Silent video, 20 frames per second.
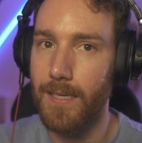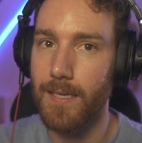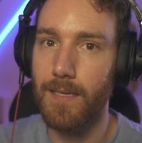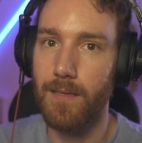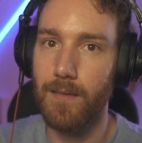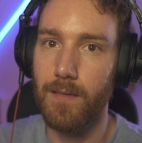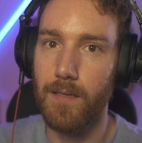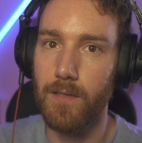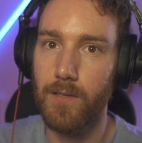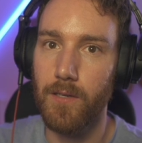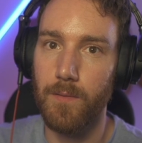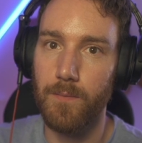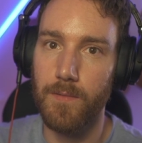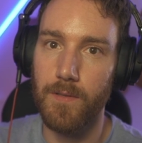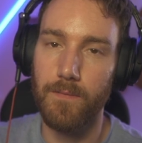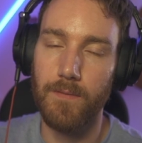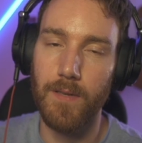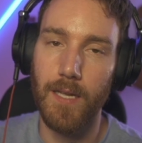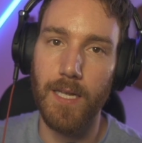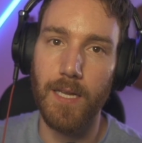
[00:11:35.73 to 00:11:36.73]
in terms
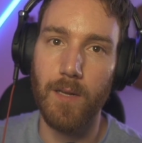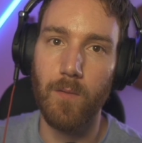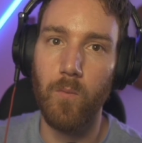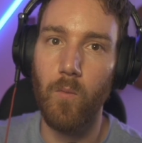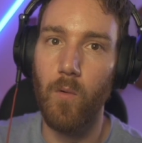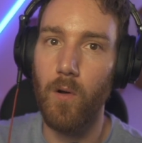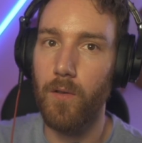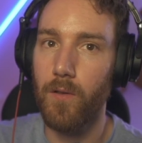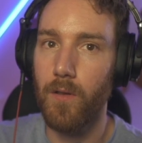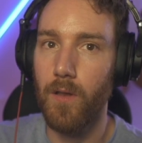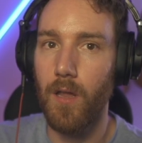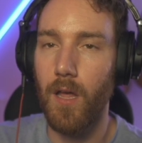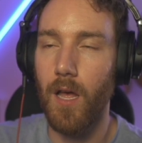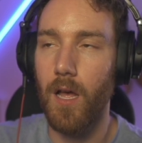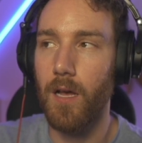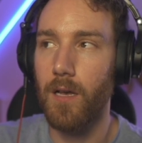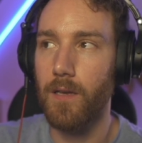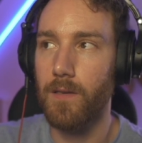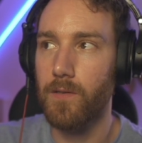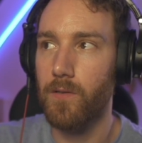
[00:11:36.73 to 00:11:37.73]
of like what
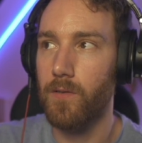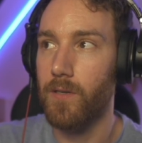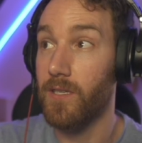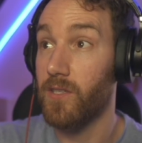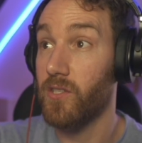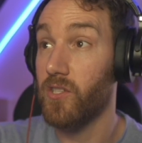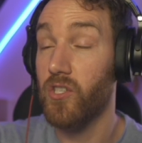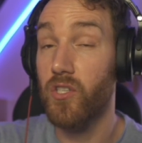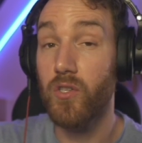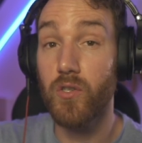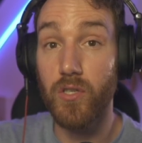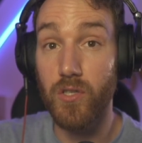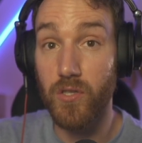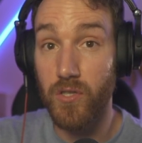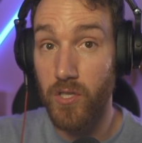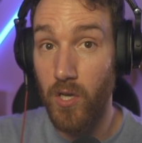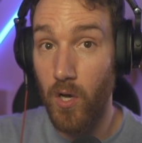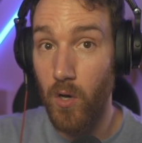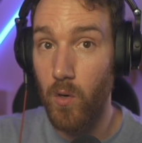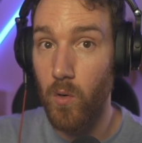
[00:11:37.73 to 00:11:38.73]
certain
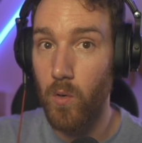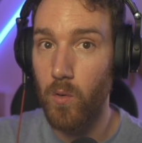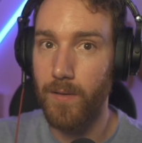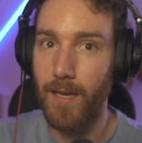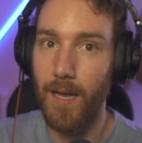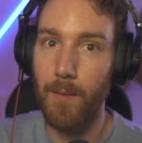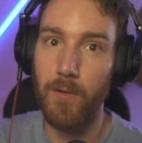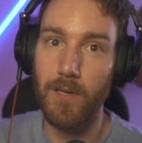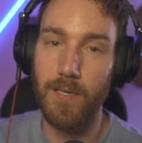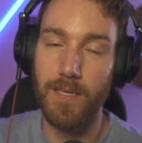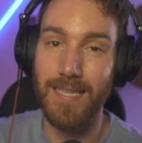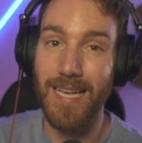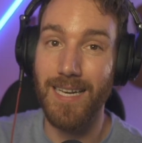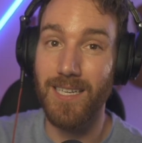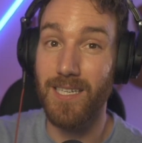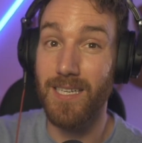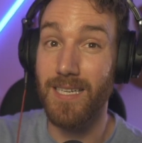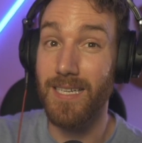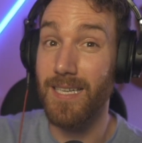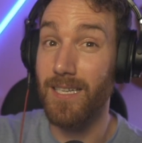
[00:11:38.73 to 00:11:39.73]
institutions hold, how much is
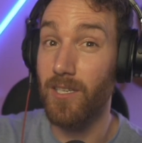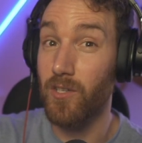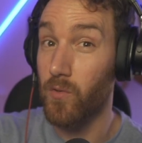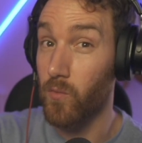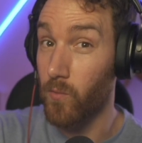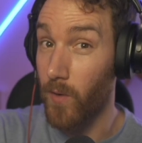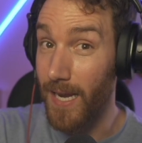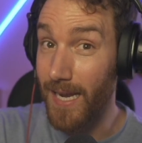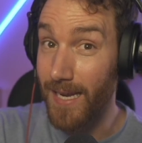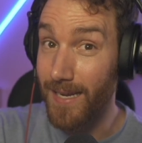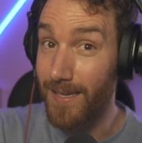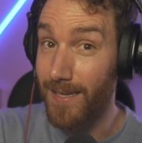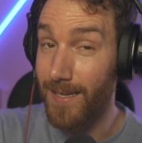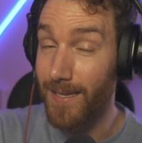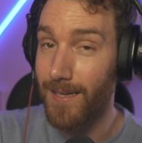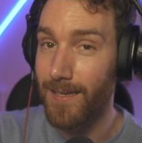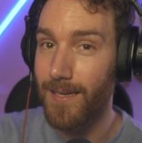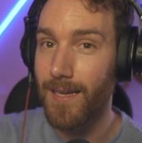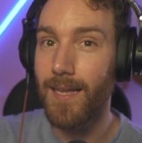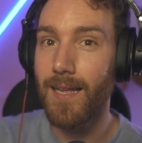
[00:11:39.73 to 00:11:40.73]
actually
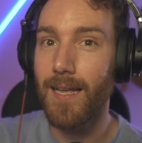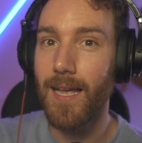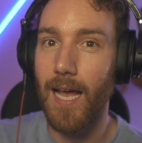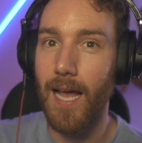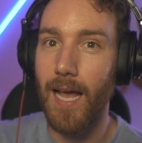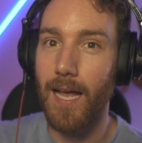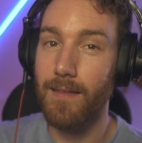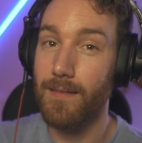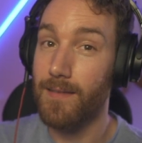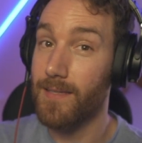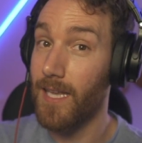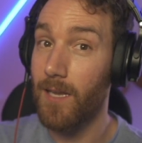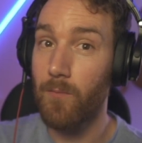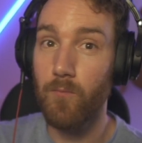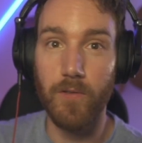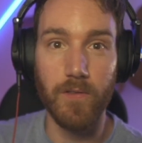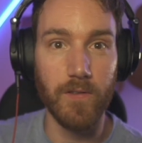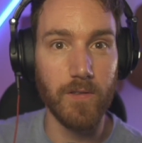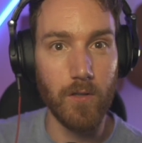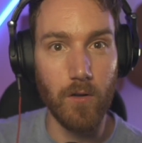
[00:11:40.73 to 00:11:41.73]
traded, and same
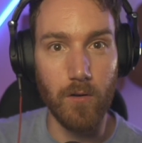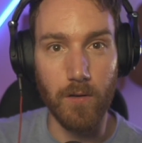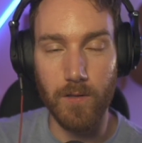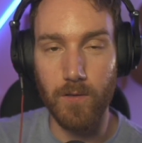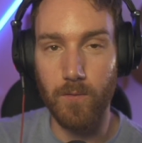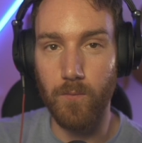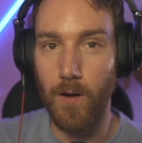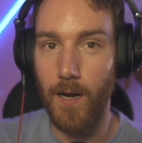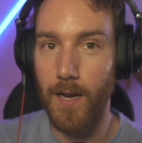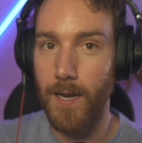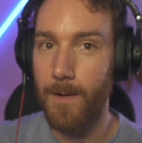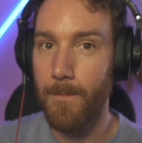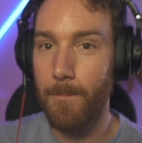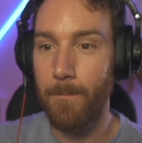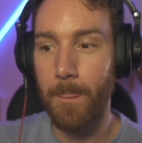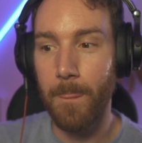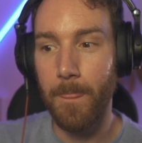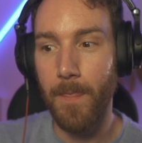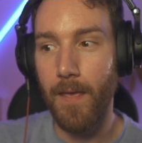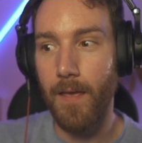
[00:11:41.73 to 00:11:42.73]
with stocks, right?
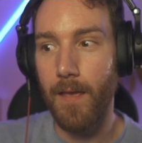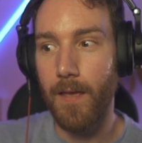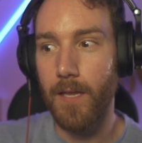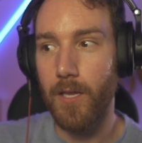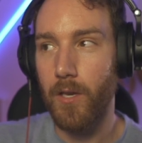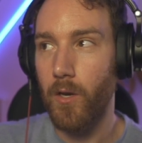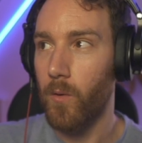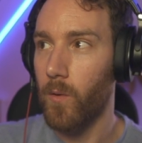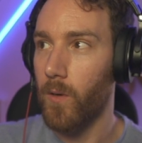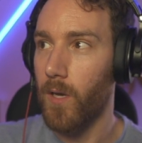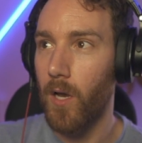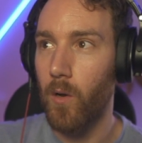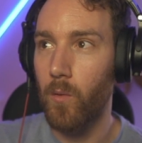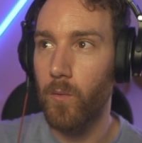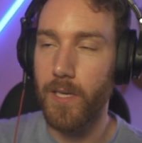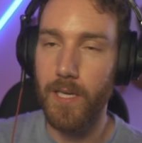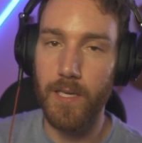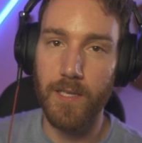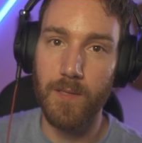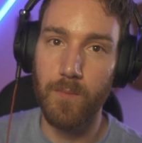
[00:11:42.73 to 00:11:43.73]

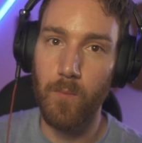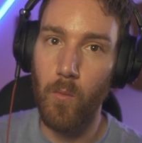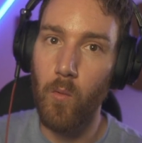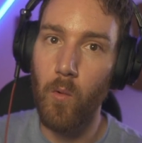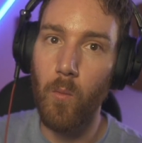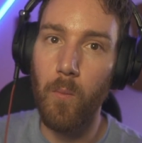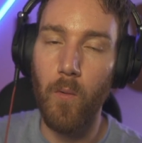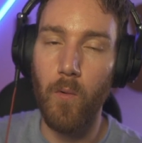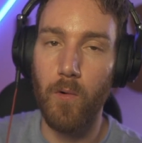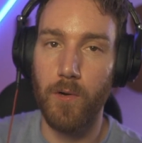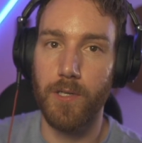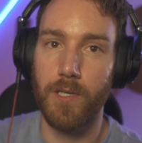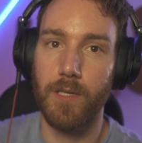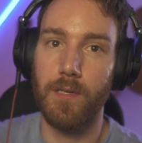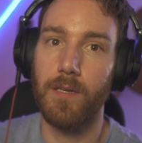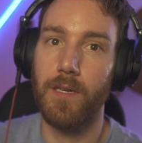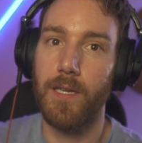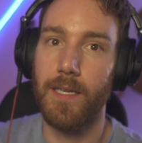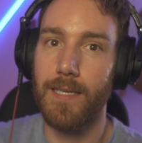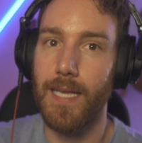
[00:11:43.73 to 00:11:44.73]
Only a small
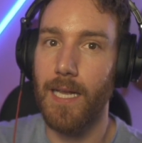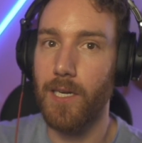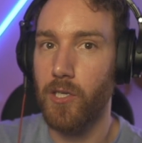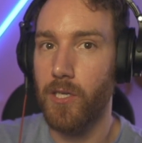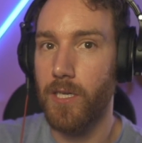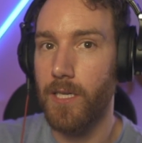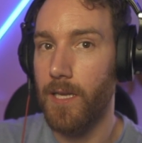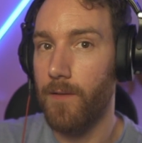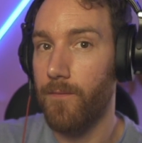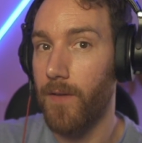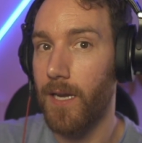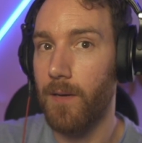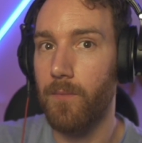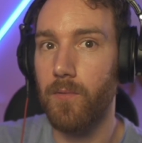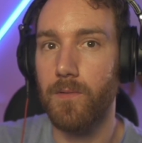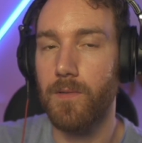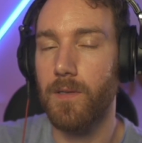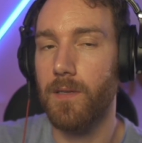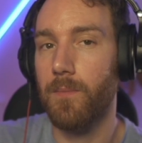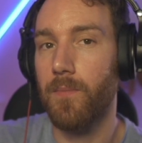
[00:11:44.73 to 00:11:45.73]
portion is actually
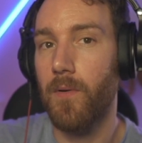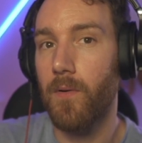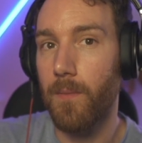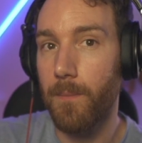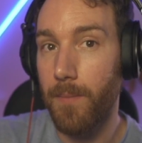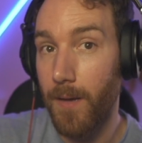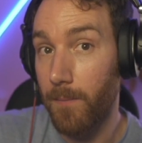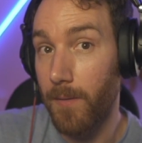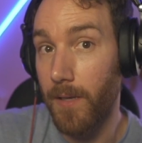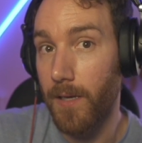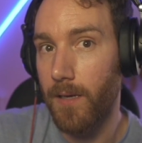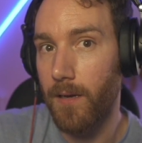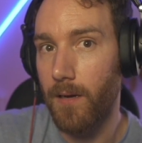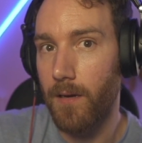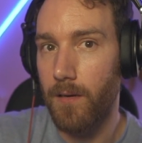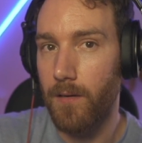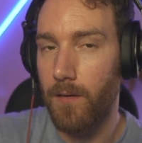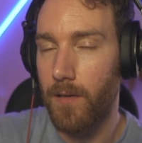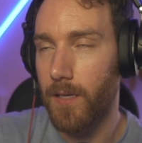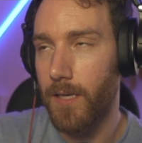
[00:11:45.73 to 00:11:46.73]
available to the public
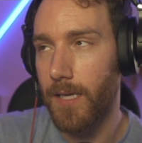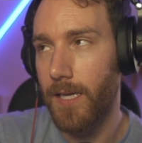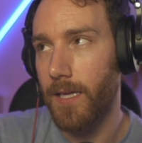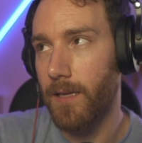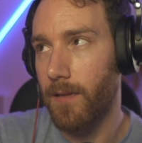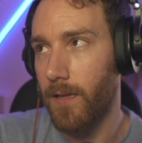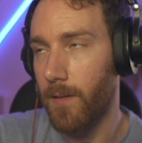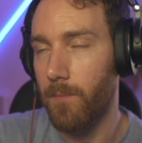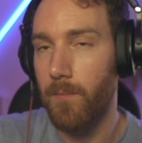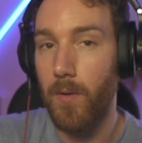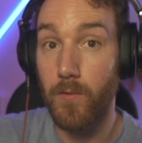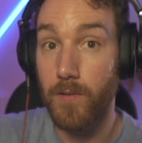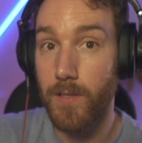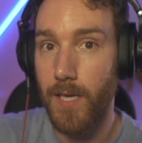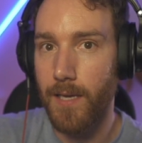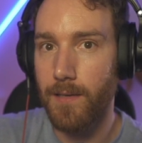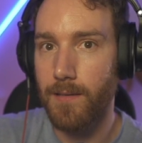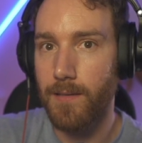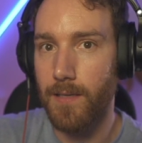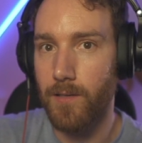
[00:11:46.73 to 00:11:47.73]
in most
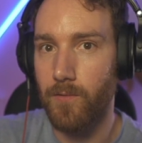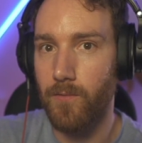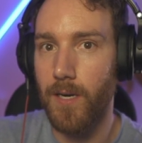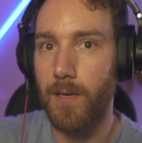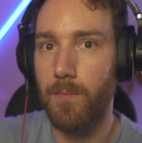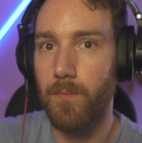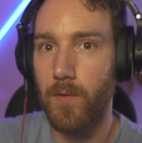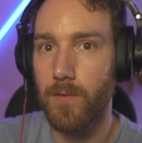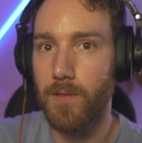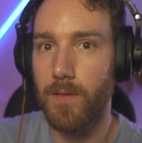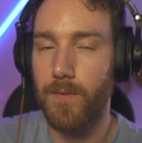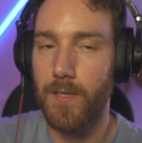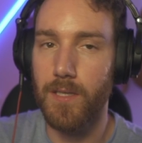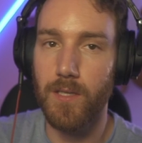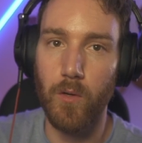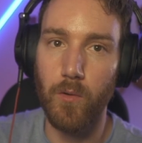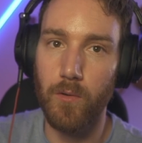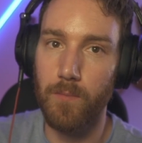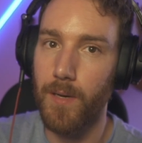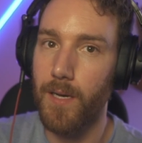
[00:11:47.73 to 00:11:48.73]
cases, right? Most of it's
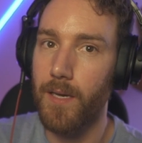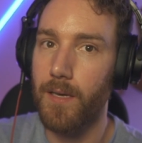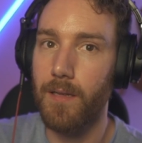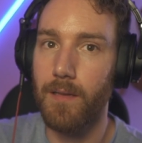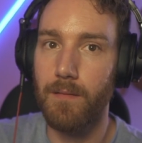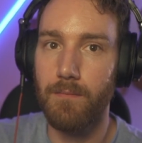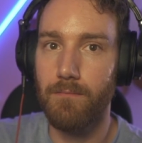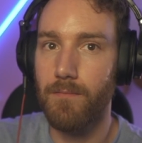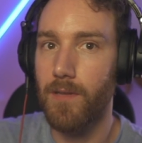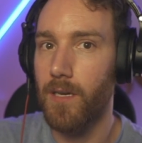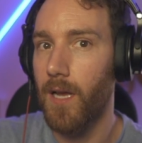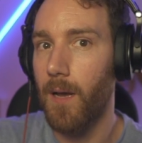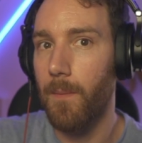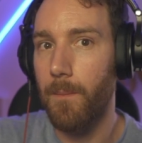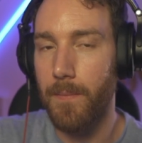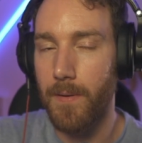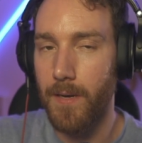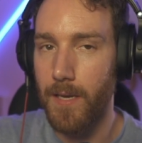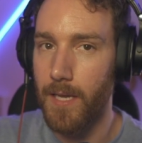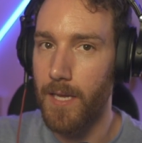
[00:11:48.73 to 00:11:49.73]
owned by the
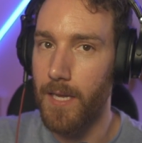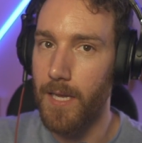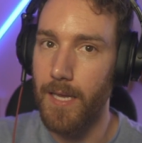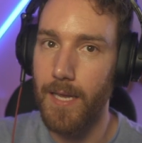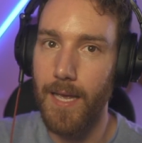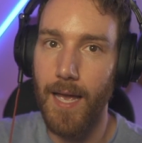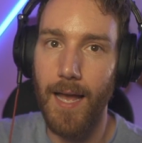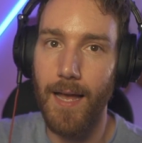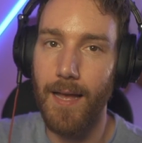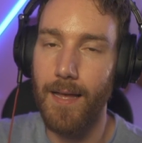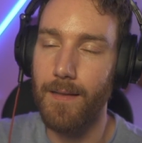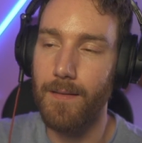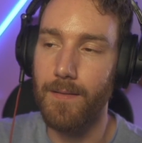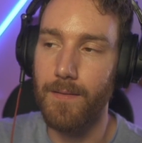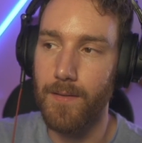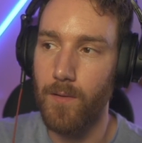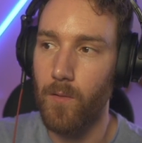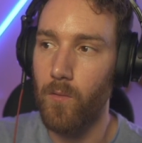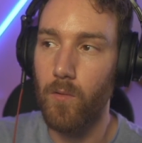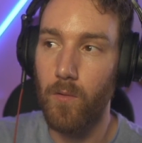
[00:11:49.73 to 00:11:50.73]
company
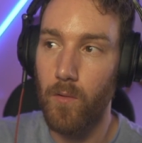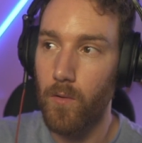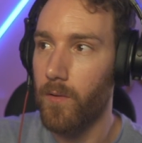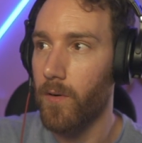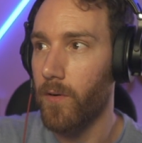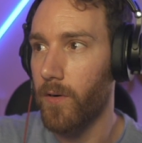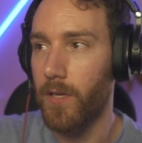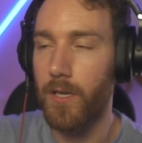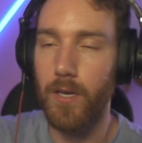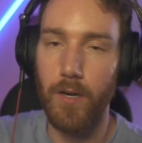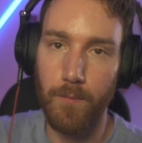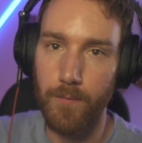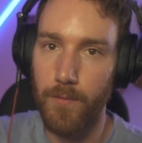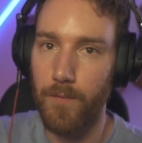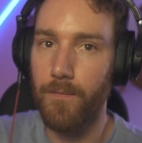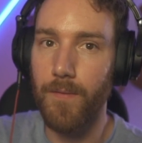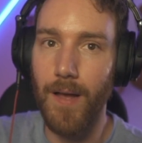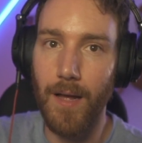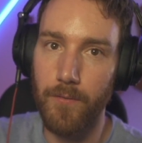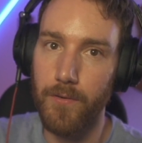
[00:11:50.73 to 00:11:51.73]
and or the
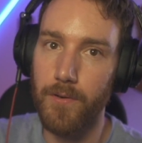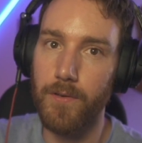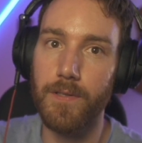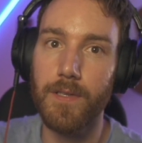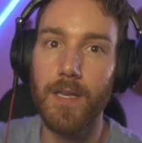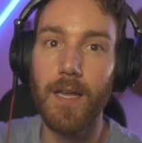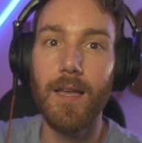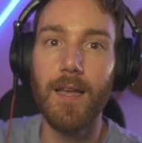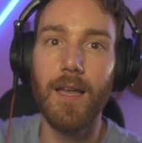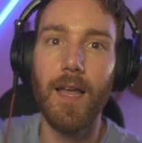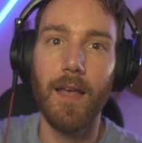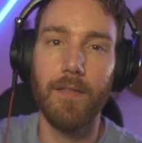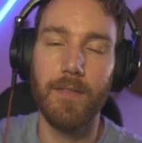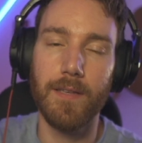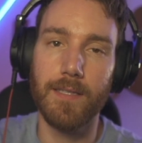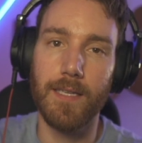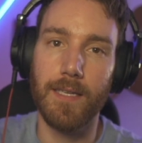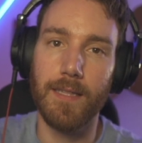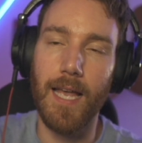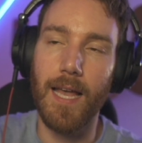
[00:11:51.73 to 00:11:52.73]
founders,
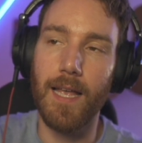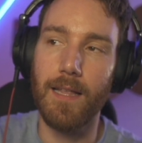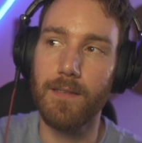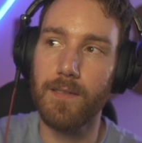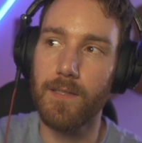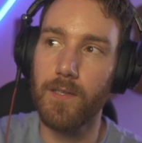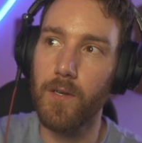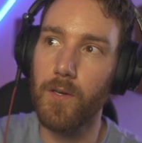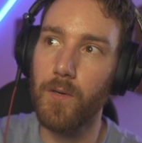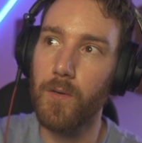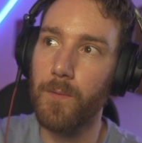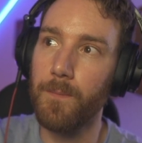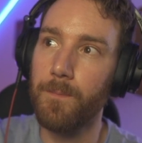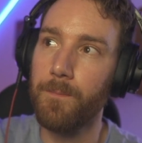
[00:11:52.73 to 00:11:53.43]
things like that. And so